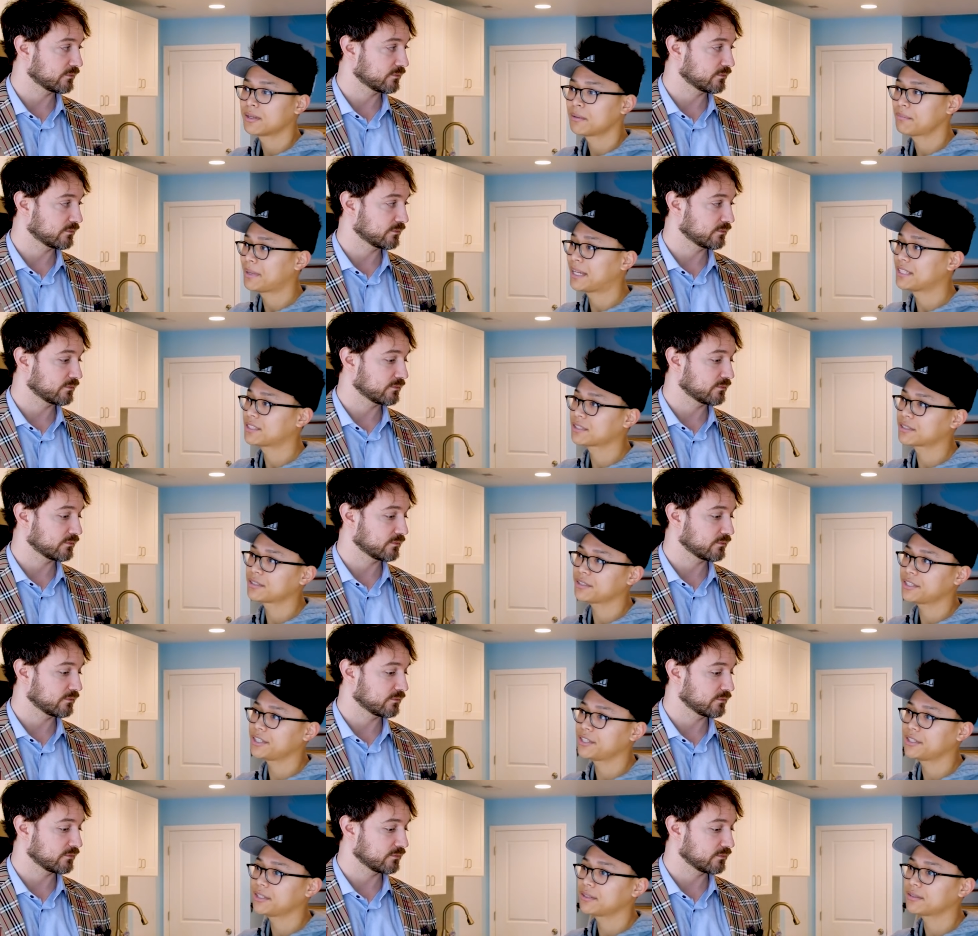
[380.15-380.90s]

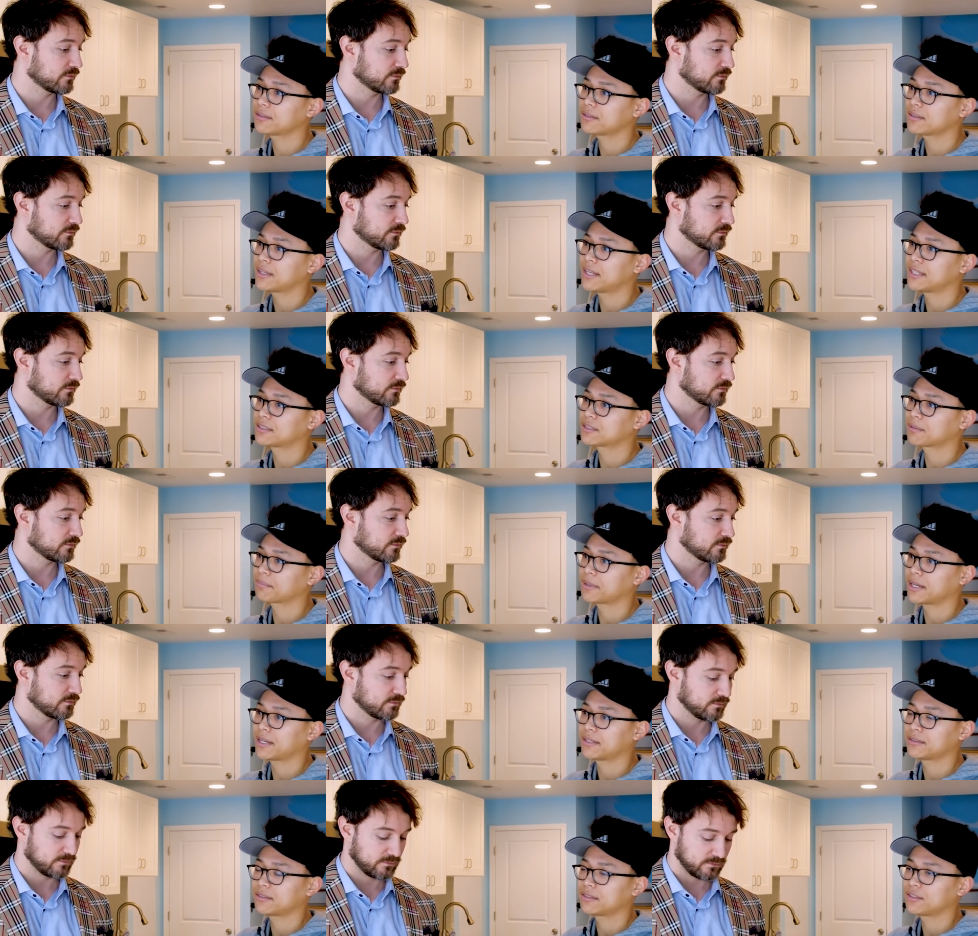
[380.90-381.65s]
Speaker 1: Basically, it
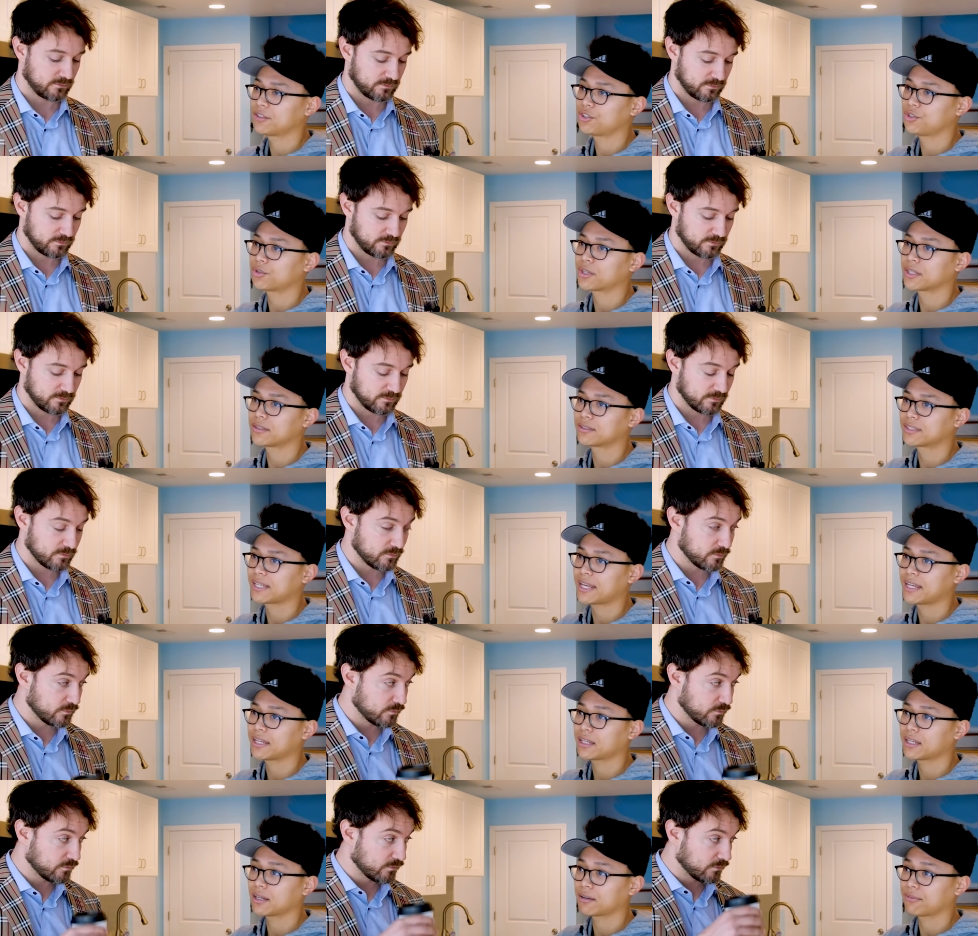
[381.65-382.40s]
depend. You can
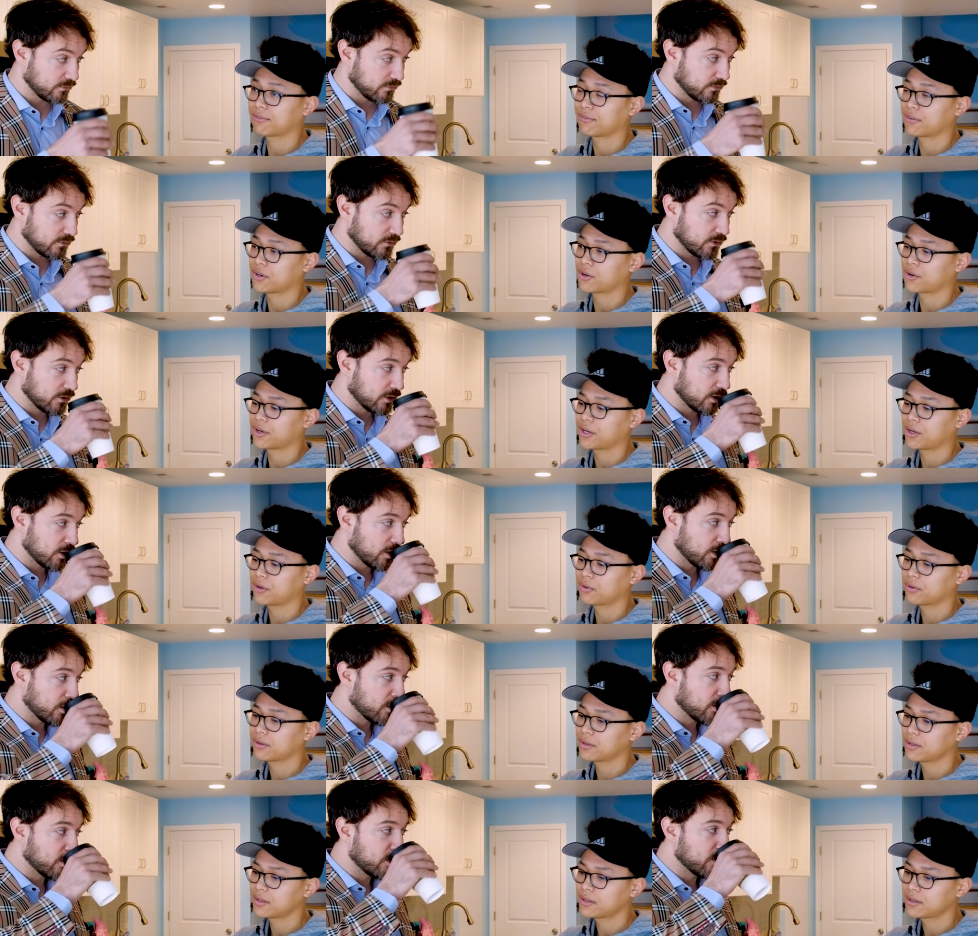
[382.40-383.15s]
take a photo
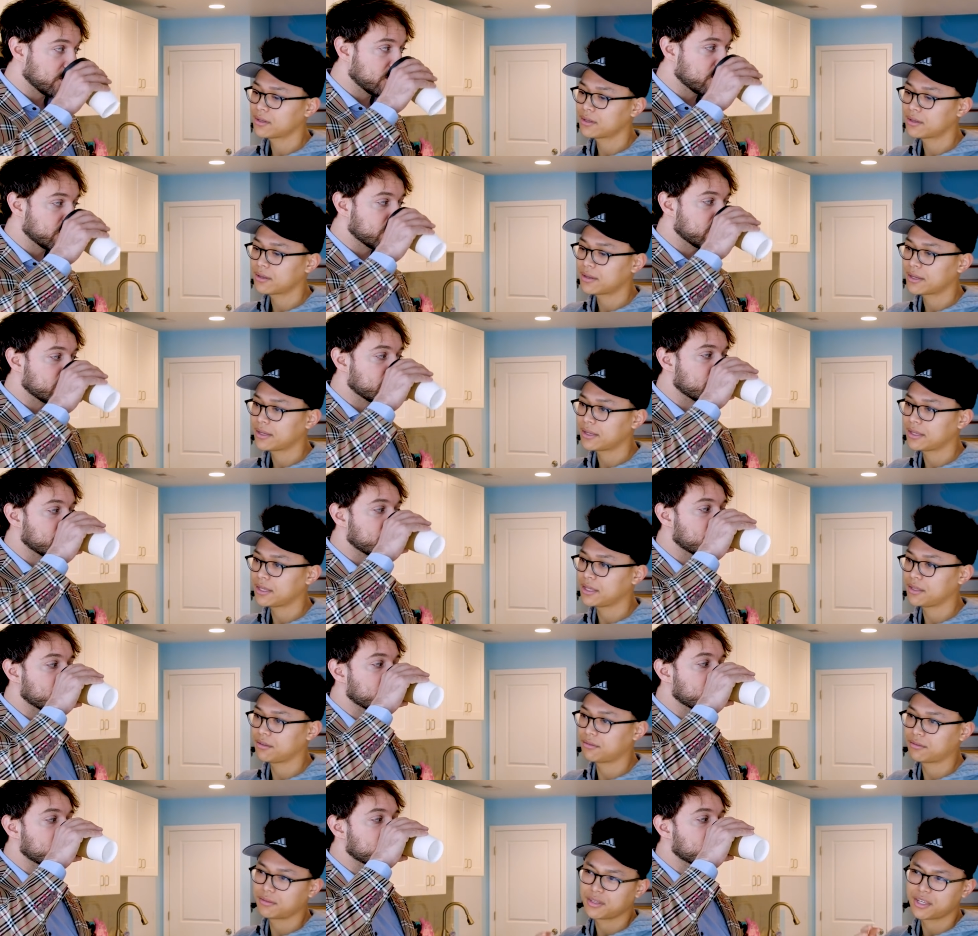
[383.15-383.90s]

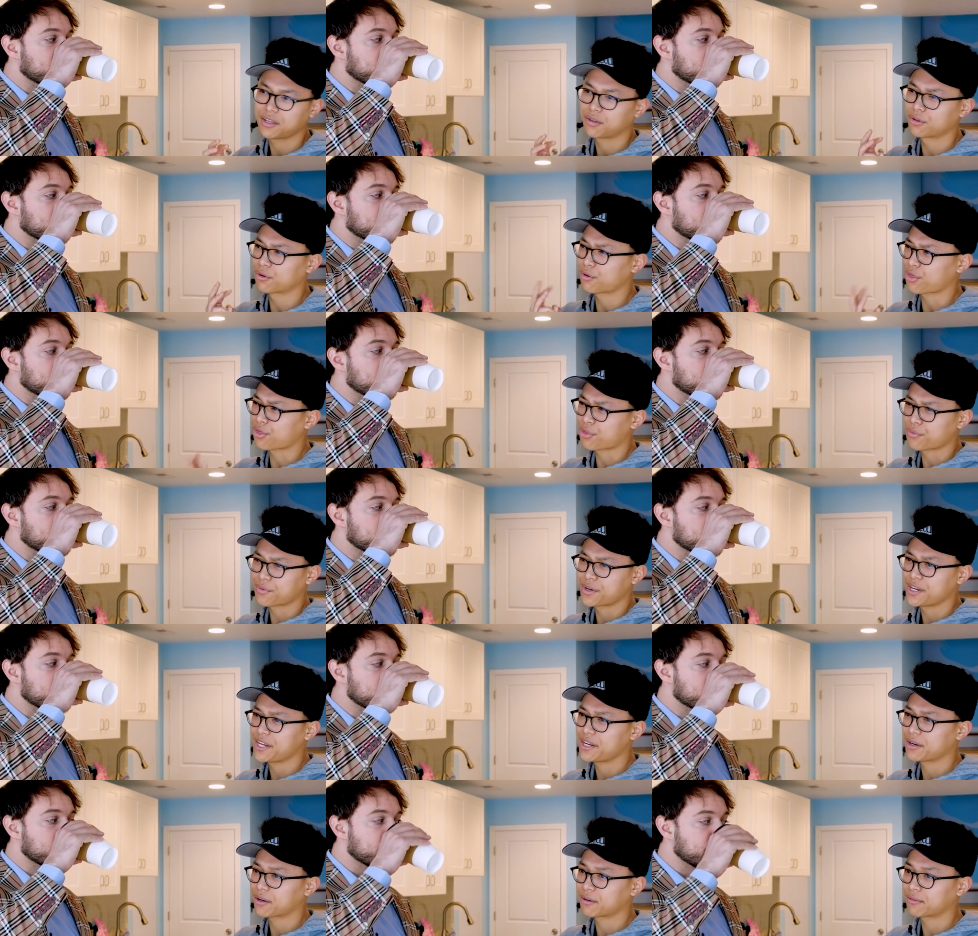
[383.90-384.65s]
in either
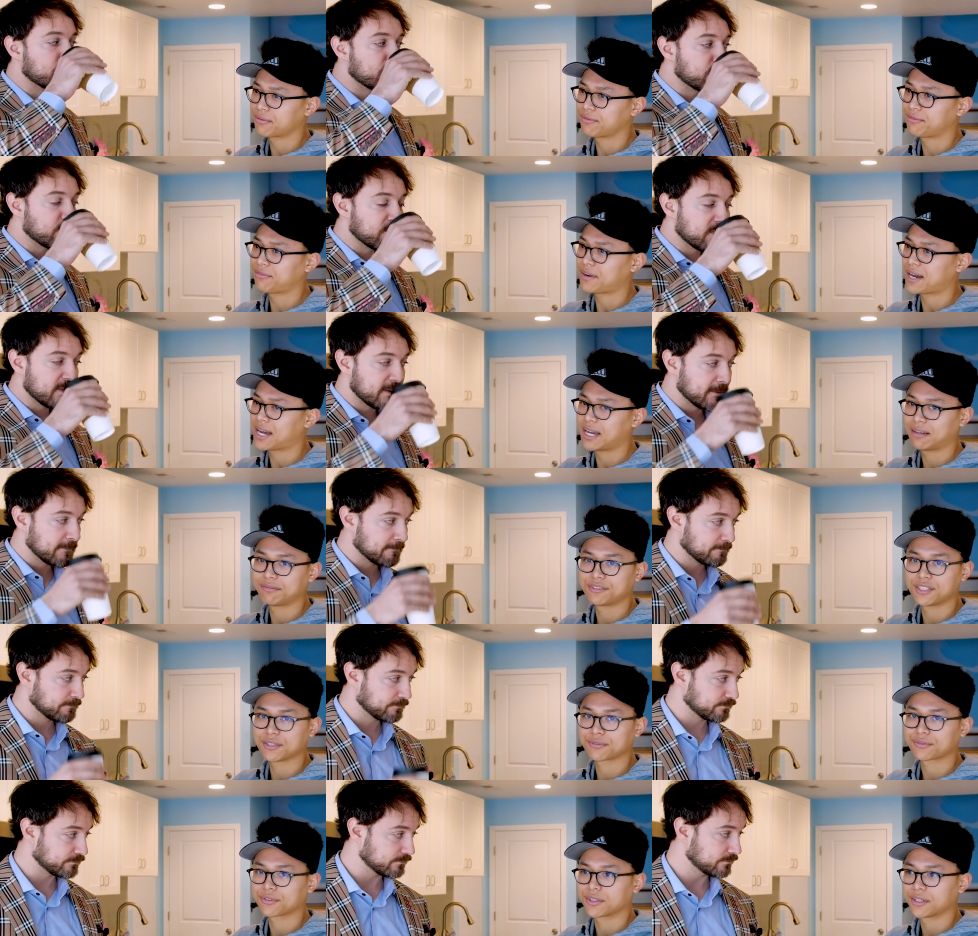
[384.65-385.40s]
three or five
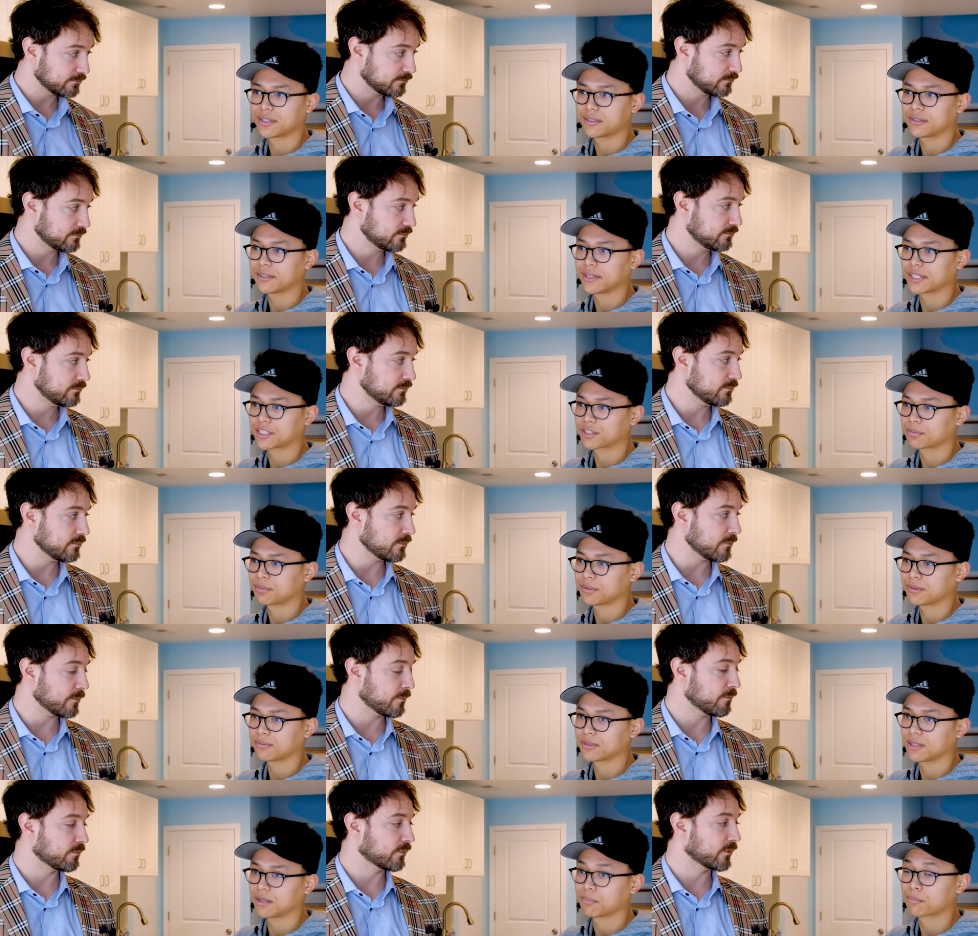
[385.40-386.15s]
different
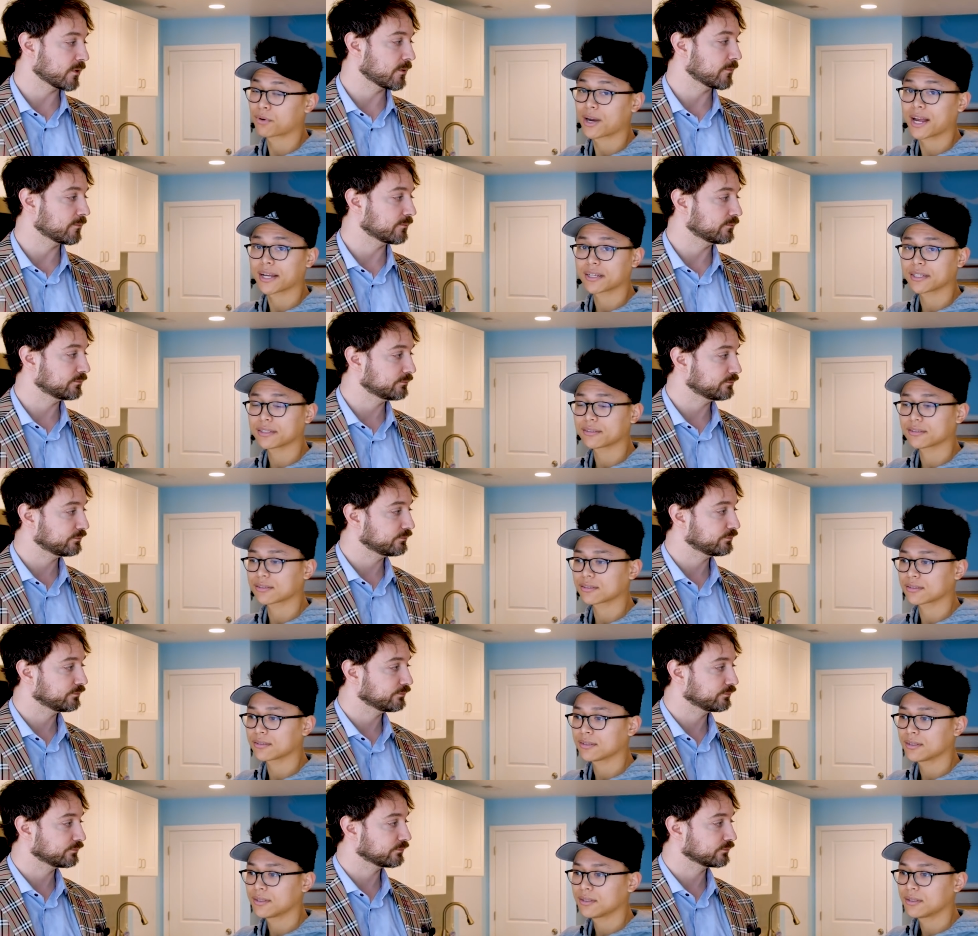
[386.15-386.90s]
exp uh,
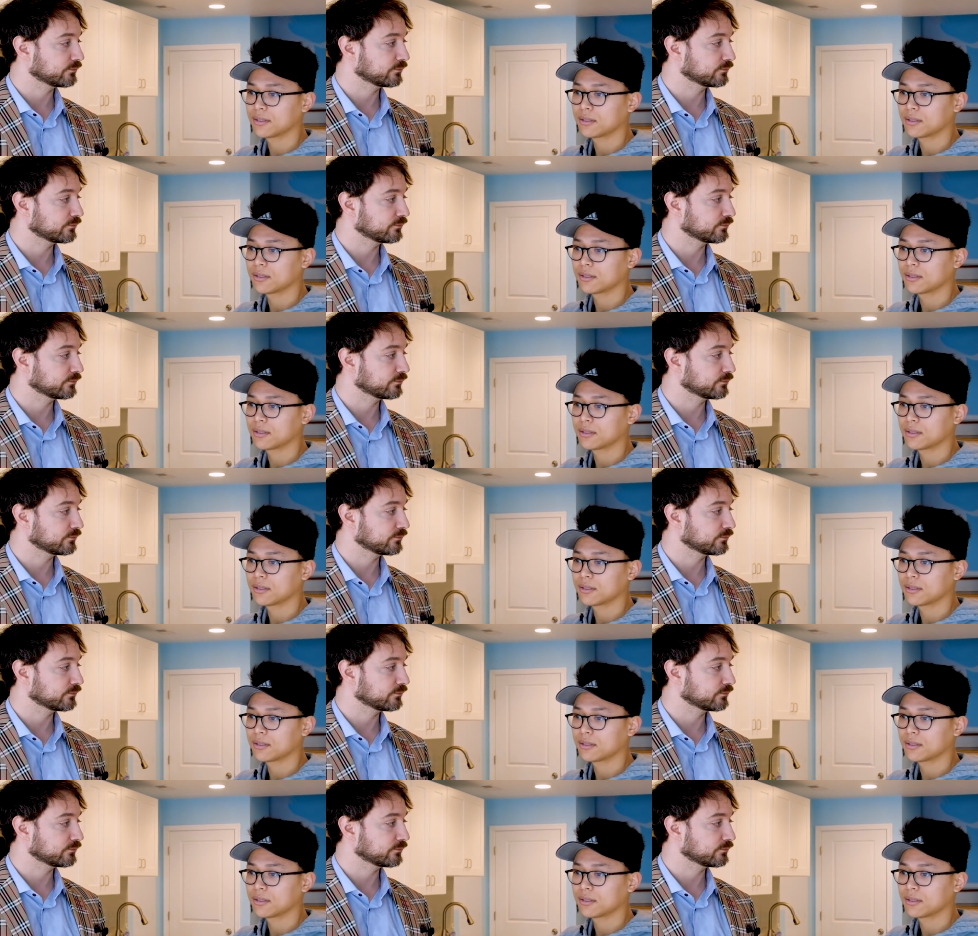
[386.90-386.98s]
brackets,